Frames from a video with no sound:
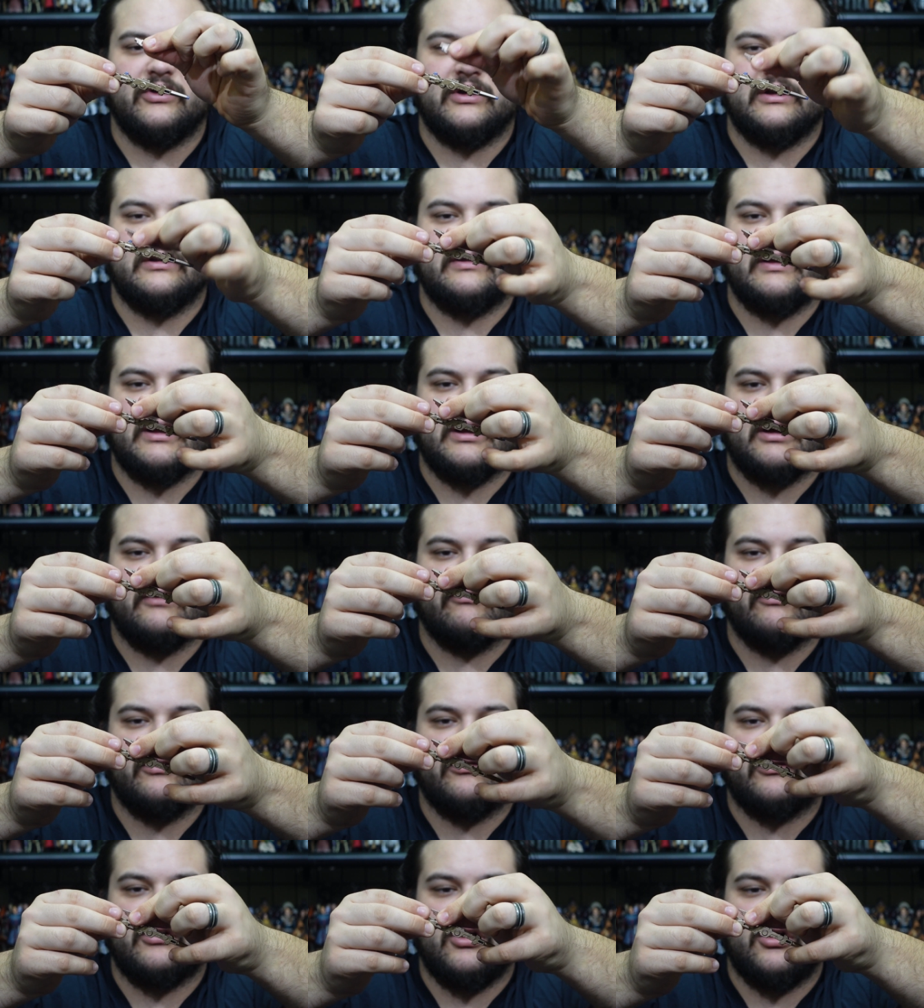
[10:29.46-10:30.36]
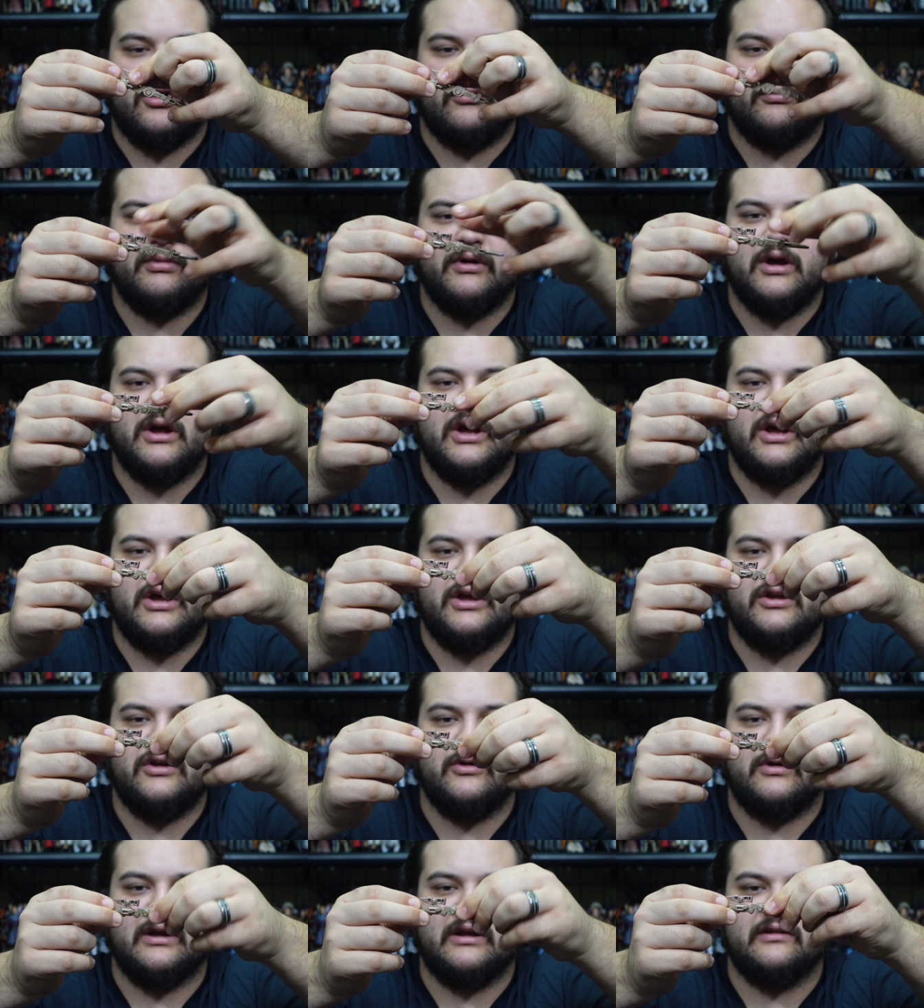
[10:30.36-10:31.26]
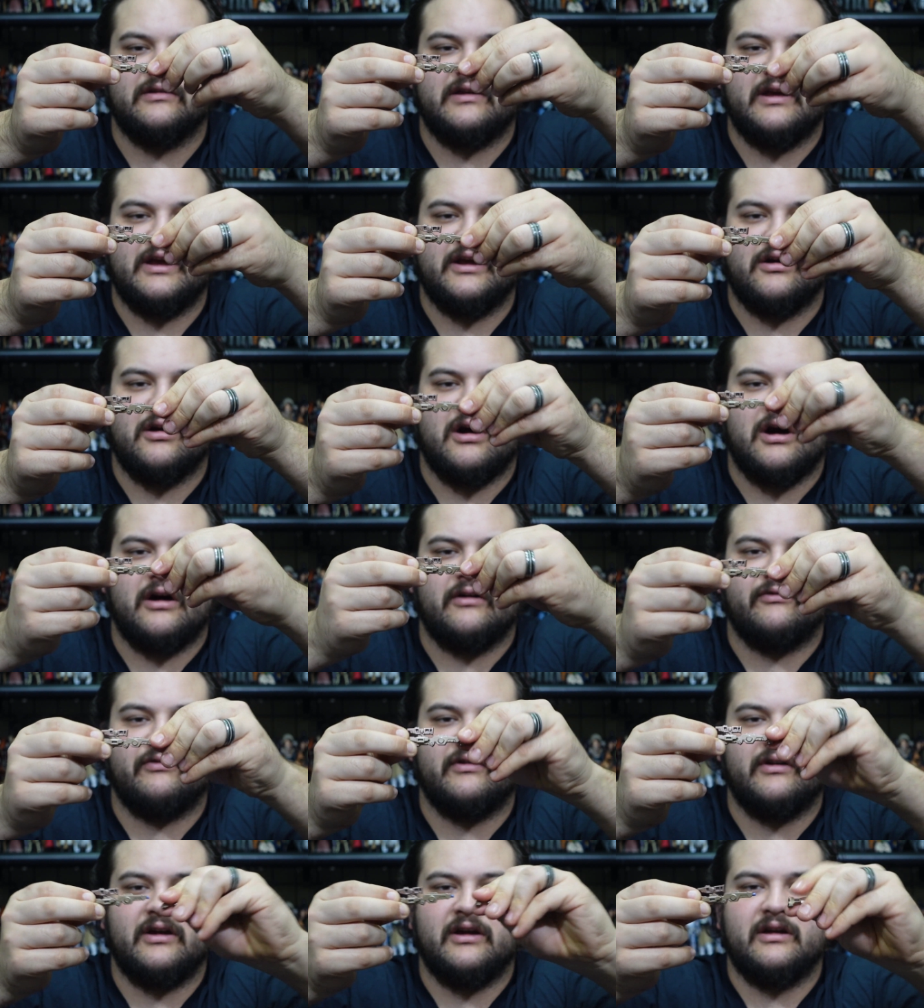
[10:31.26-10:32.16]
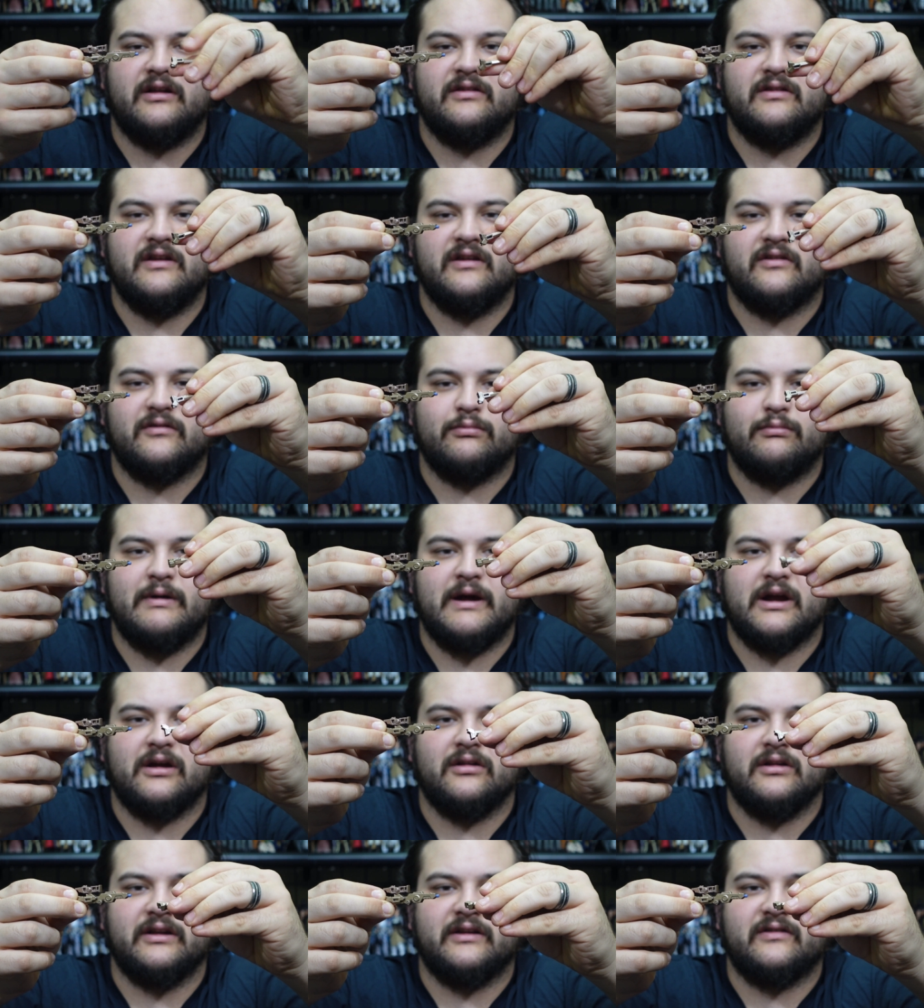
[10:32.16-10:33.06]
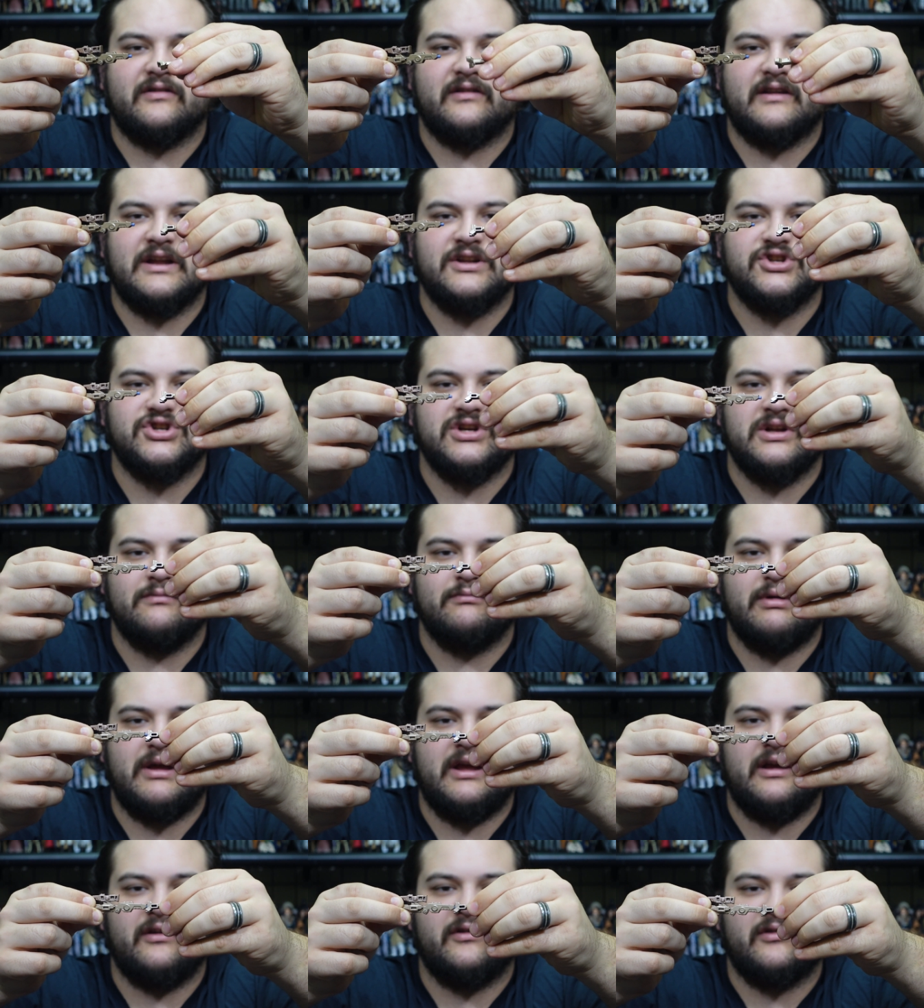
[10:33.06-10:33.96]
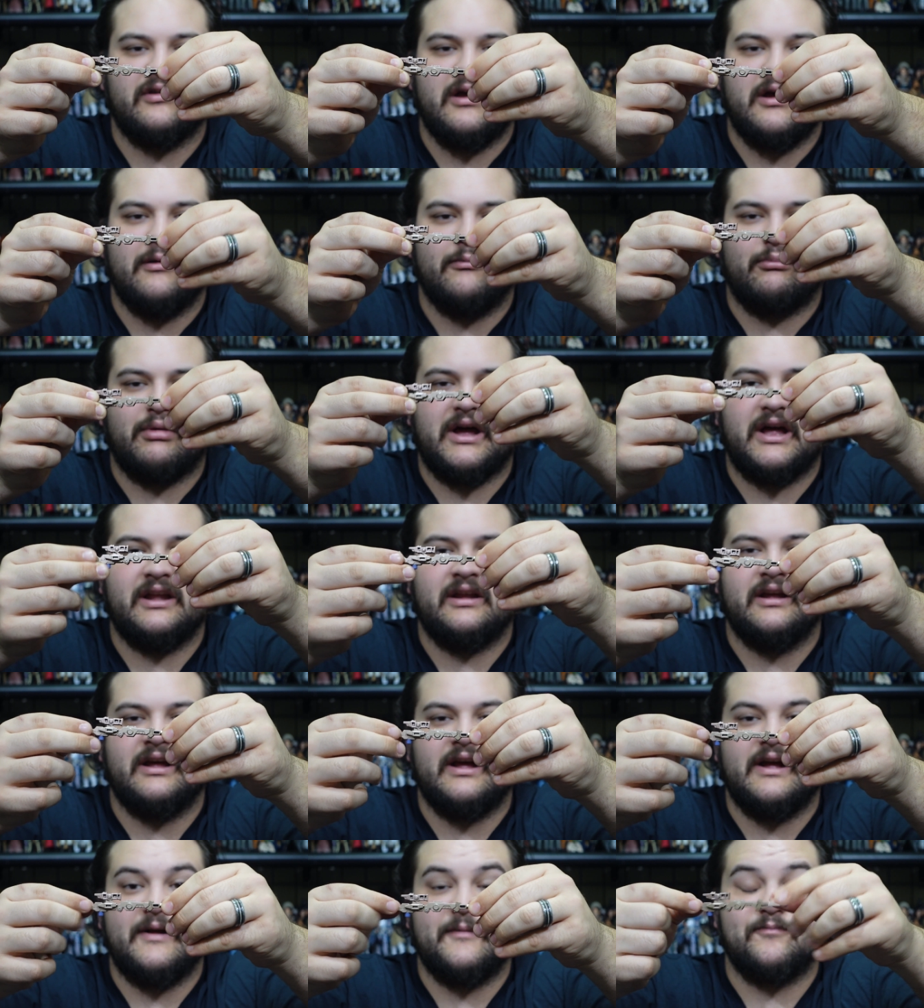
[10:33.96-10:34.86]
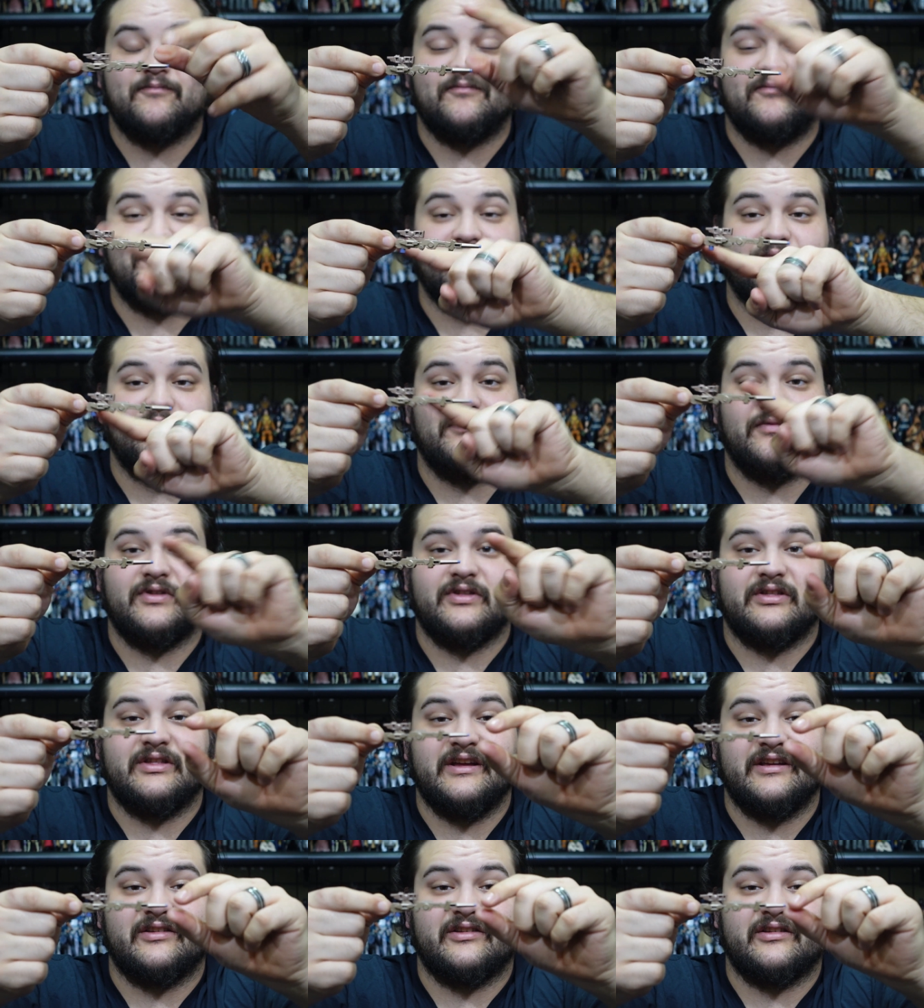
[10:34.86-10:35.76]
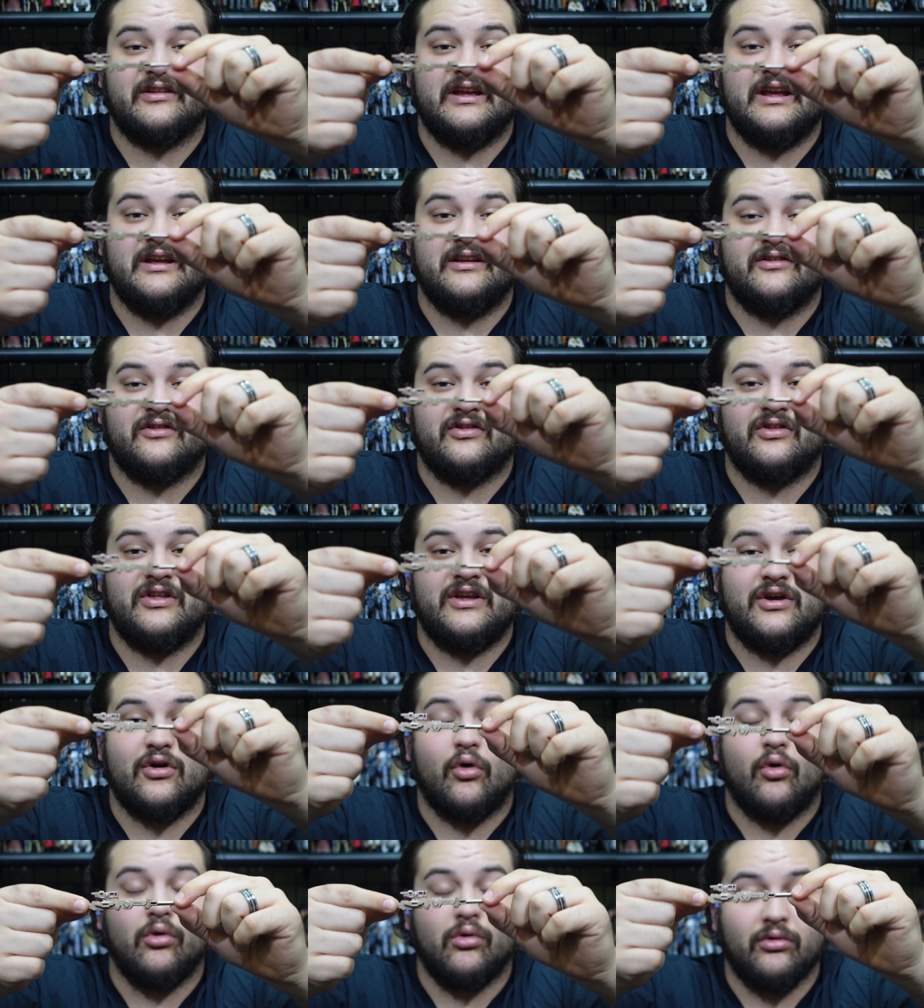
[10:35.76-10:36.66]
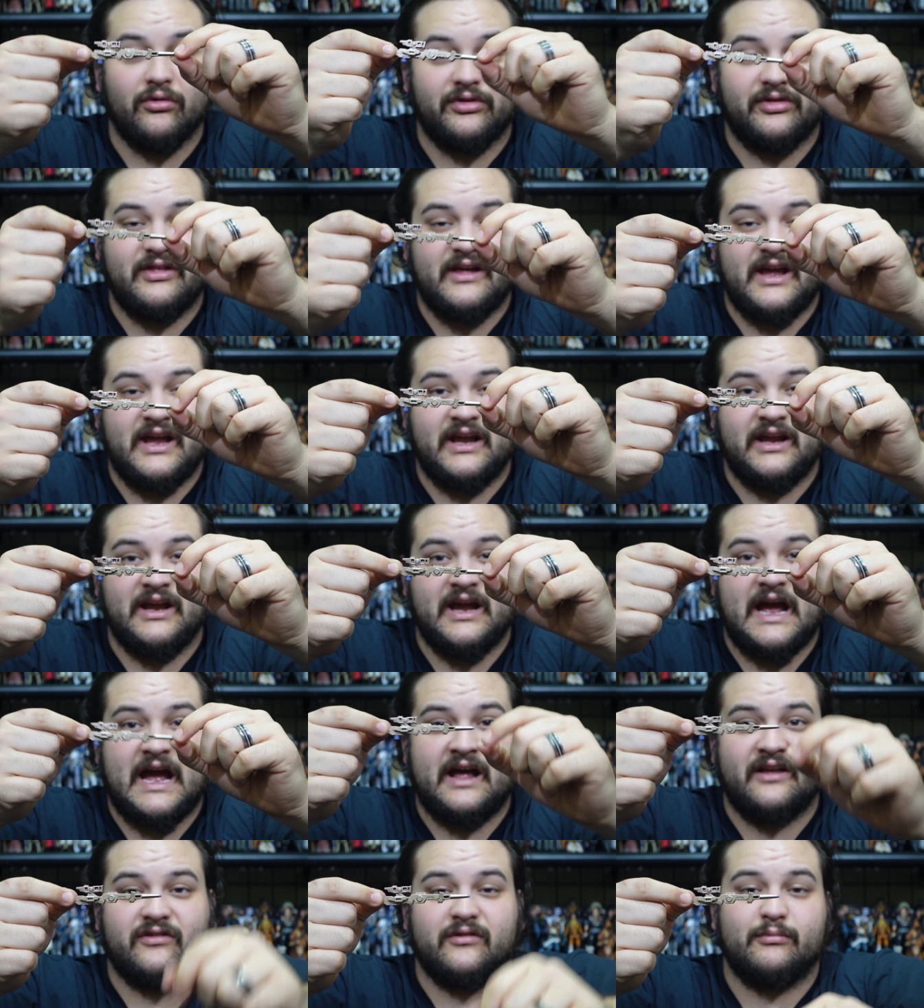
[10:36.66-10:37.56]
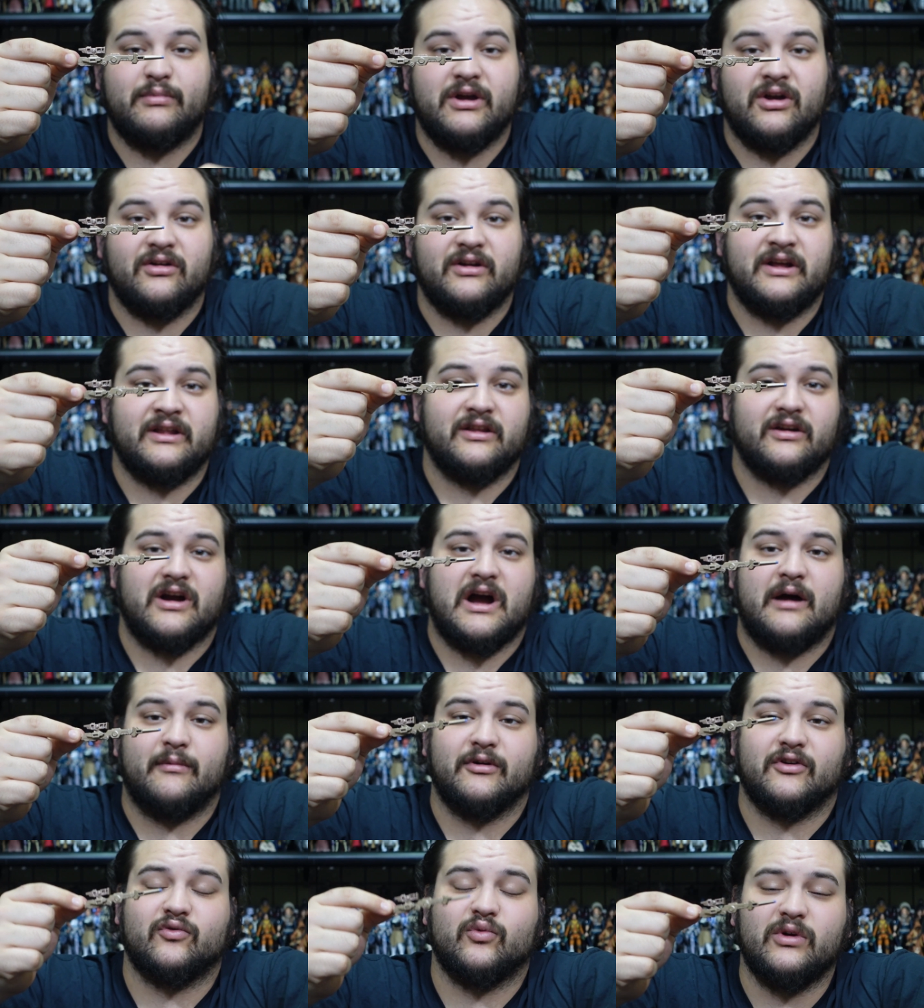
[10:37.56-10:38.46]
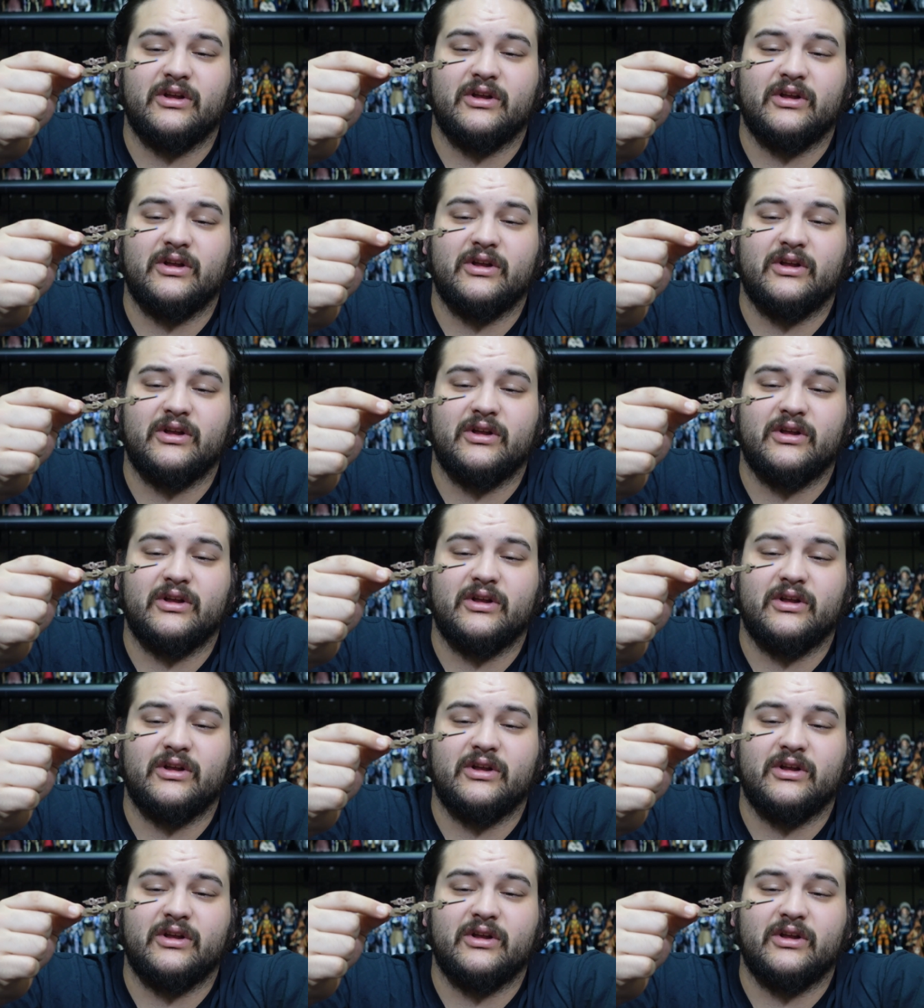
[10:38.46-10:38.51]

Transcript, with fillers: You can take off the scope, you can take off this barrel extension piece, but this is the whole thing as appeared in the comics.